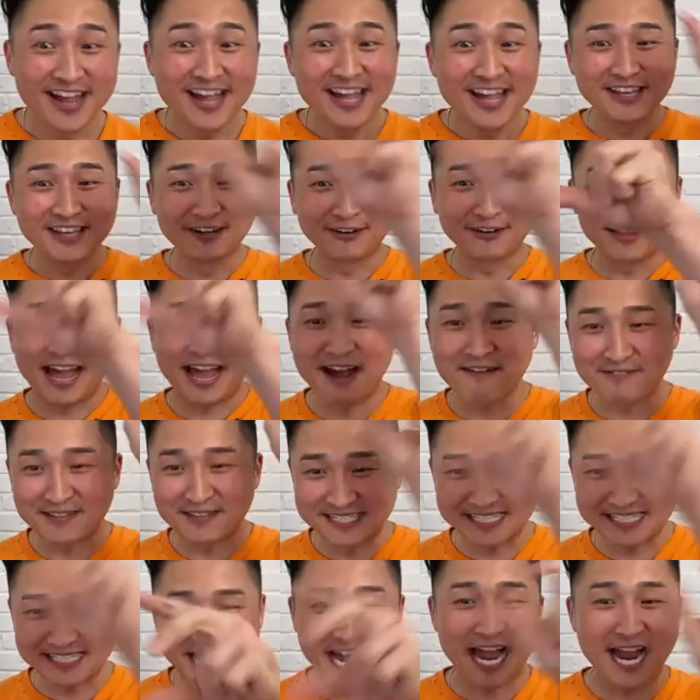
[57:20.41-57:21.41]
It'll have the
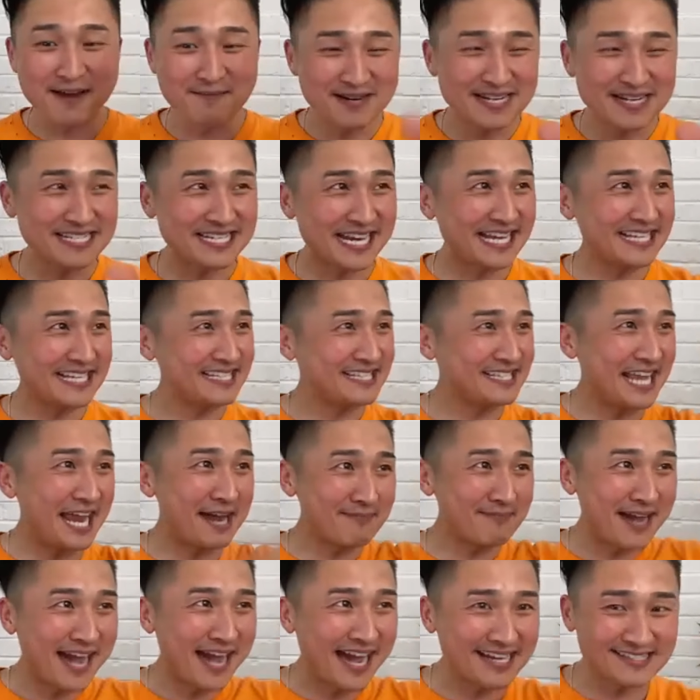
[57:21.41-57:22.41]
time and date
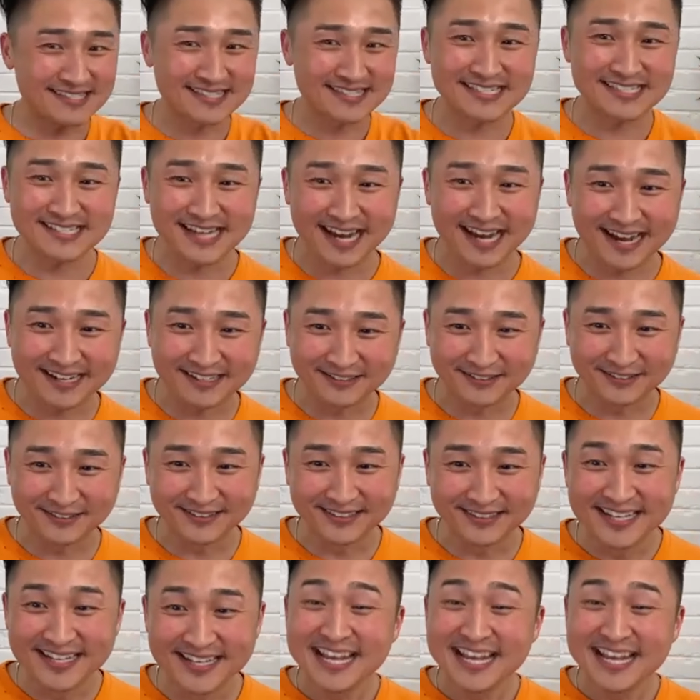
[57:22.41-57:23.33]
stamp as the title.